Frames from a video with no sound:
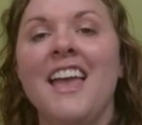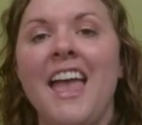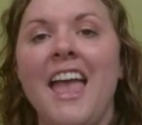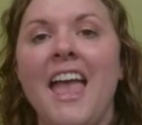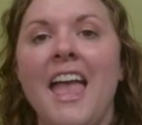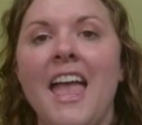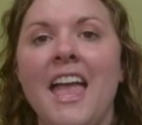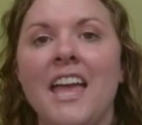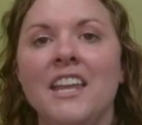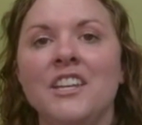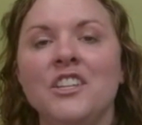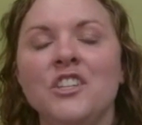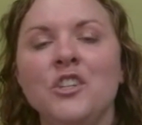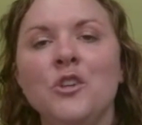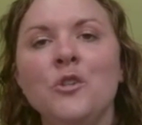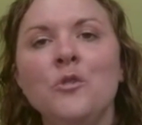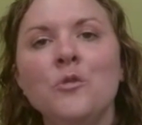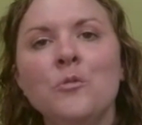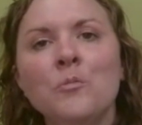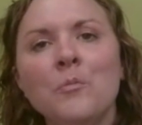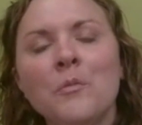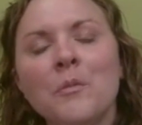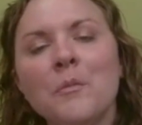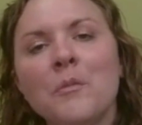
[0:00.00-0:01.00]
And
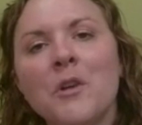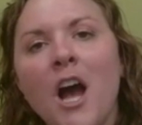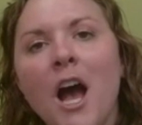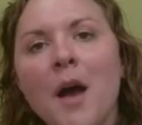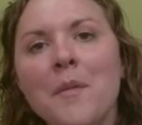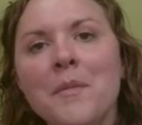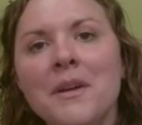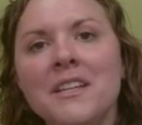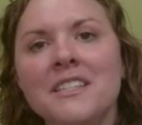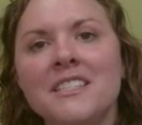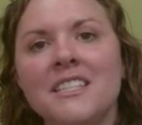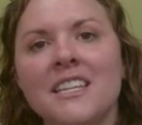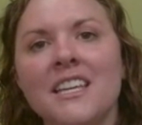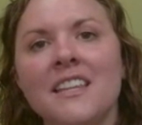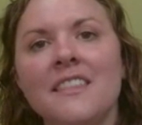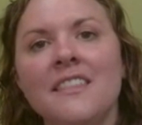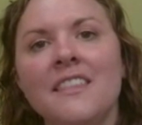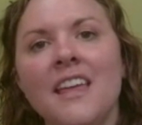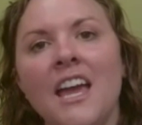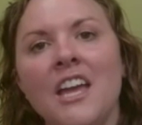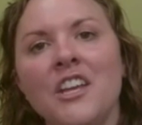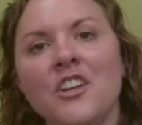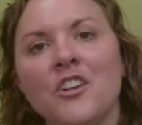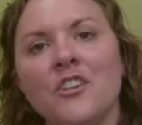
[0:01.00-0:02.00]
you commented
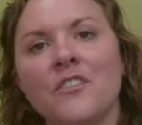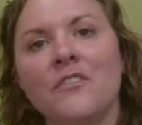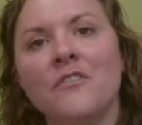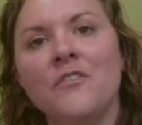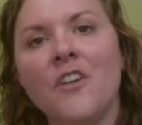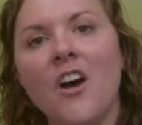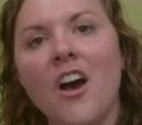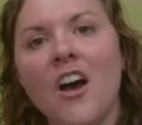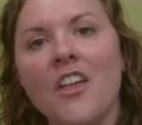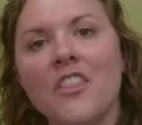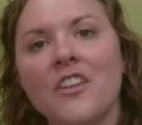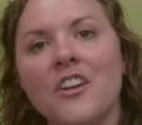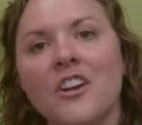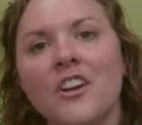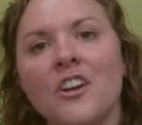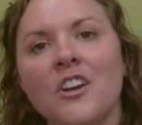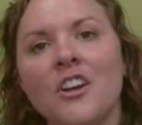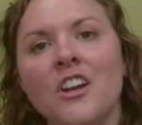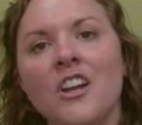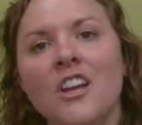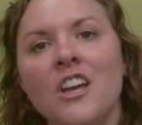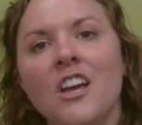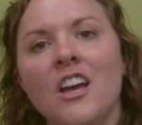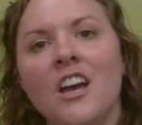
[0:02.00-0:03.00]
that your
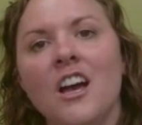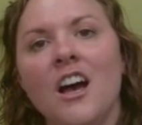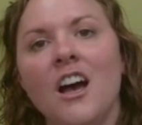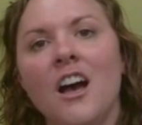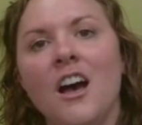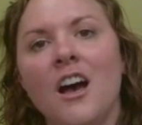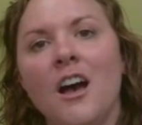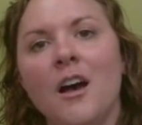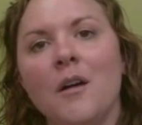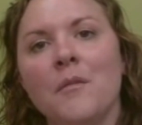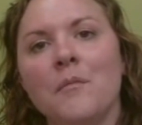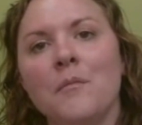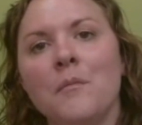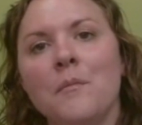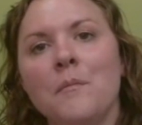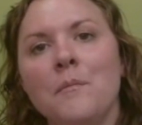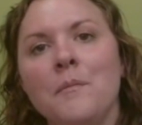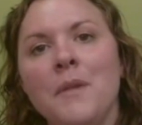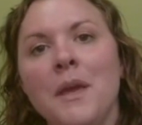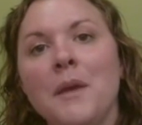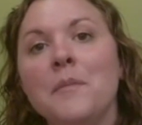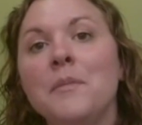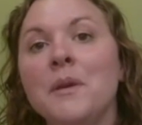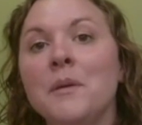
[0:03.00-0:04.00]
father
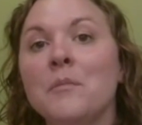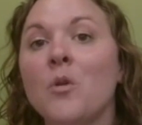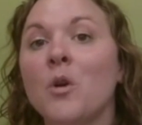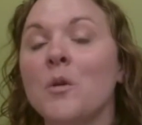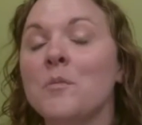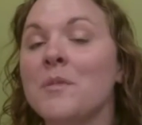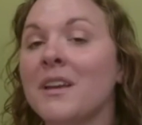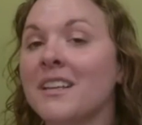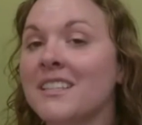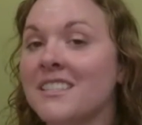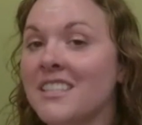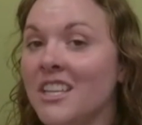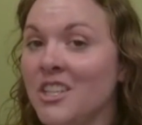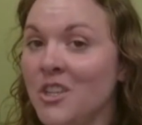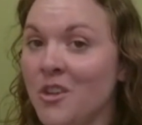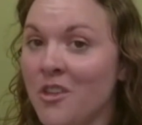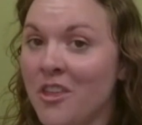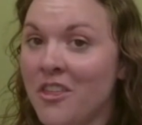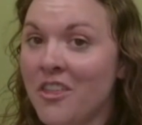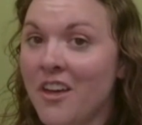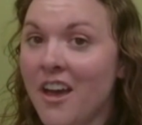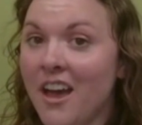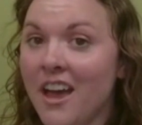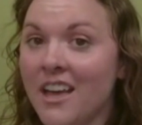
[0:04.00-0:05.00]
may be more mixed than you
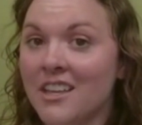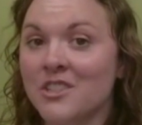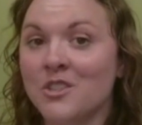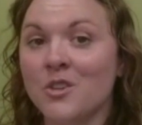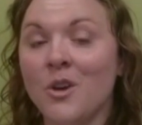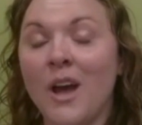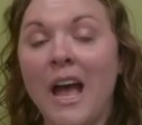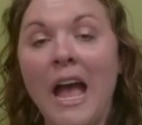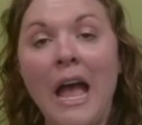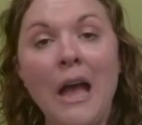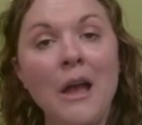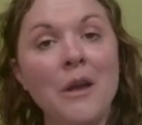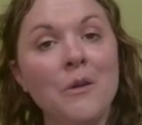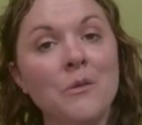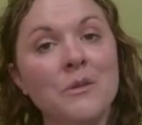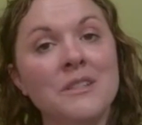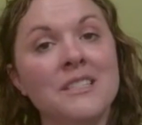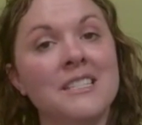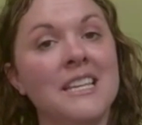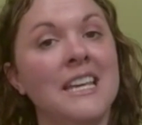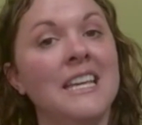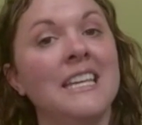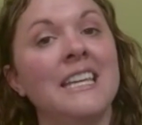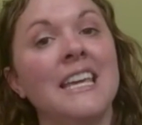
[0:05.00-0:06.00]
thought. So I would
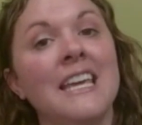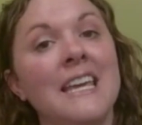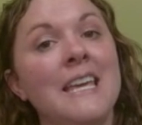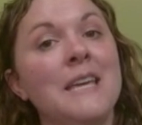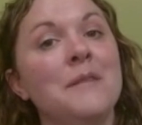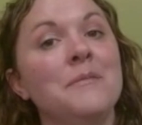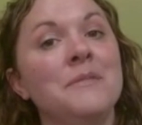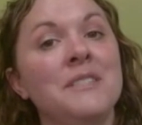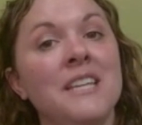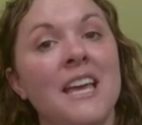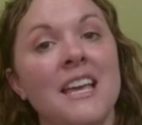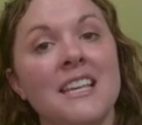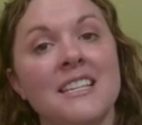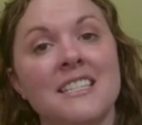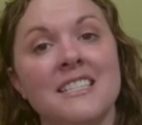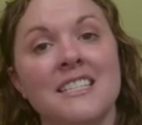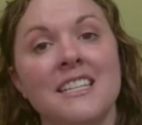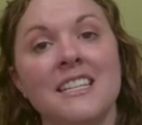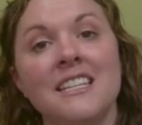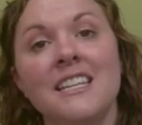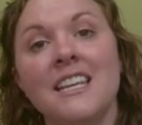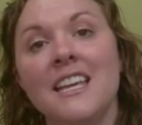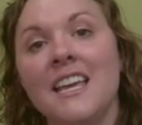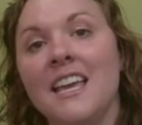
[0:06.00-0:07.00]
say get him
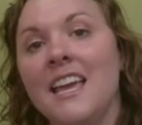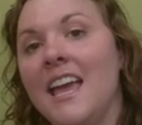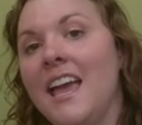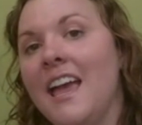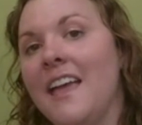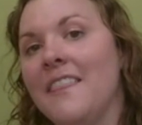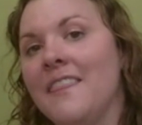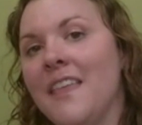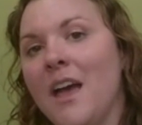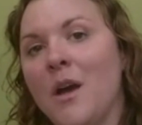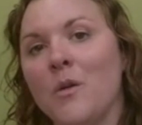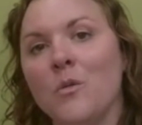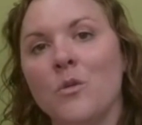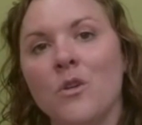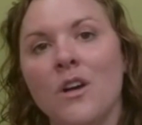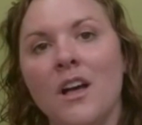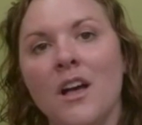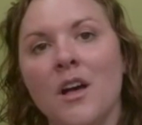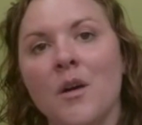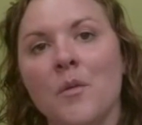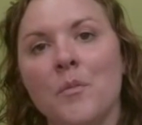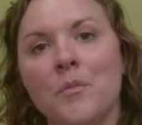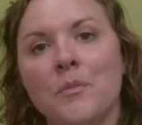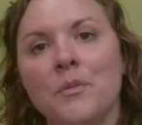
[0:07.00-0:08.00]
tested, and that will
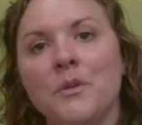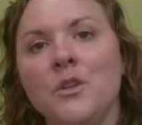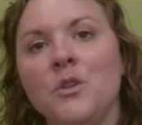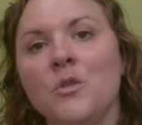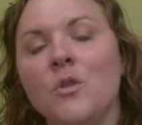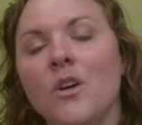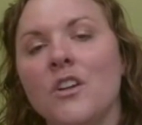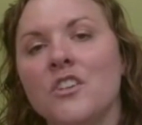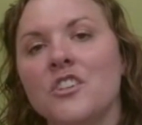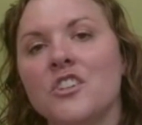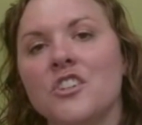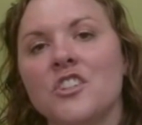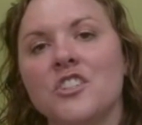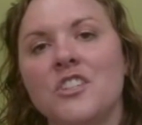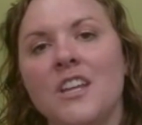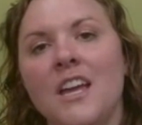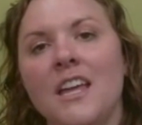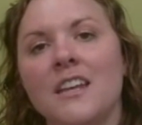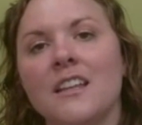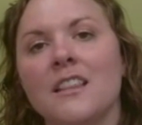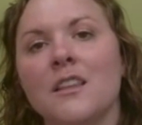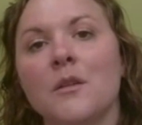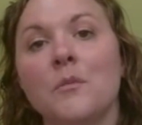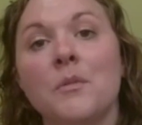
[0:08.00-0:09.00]
help you
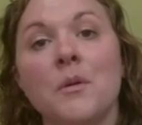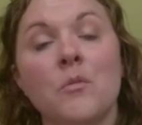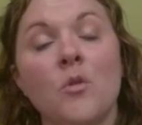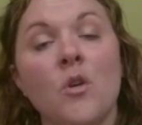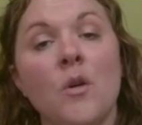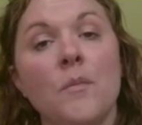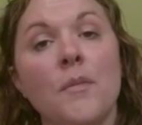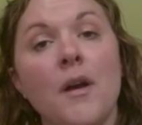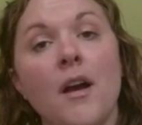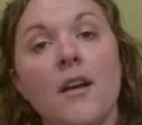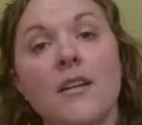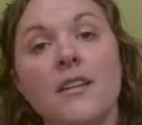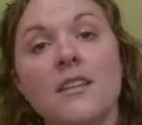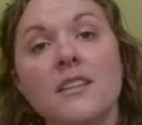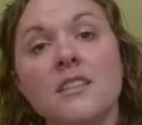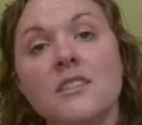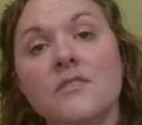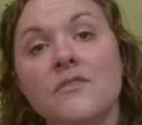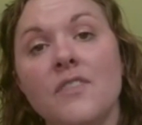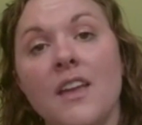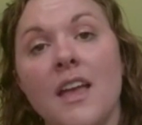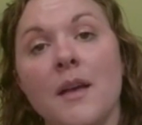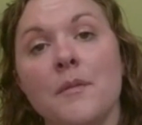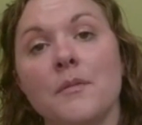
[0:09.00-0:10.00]
understand a little bit more about his
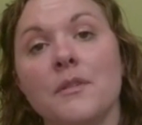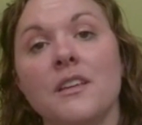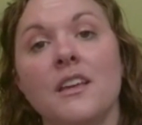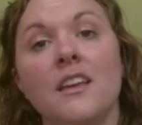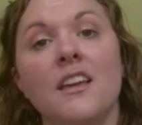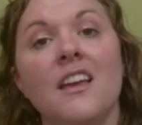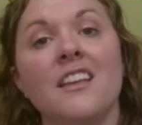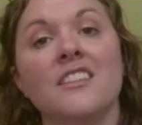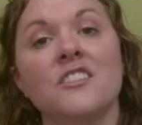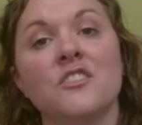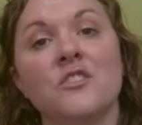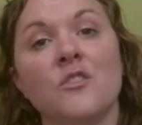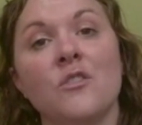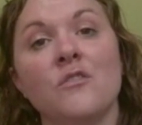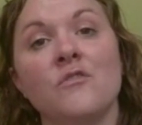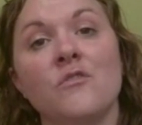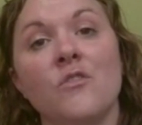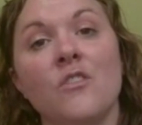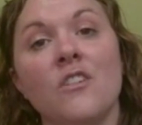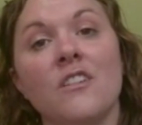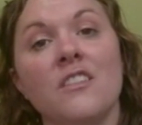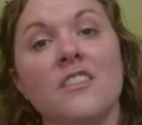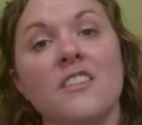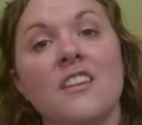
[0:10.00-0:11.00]
family and so
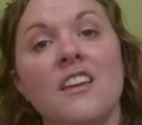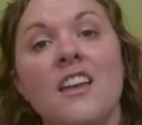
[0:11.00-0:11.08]
forth.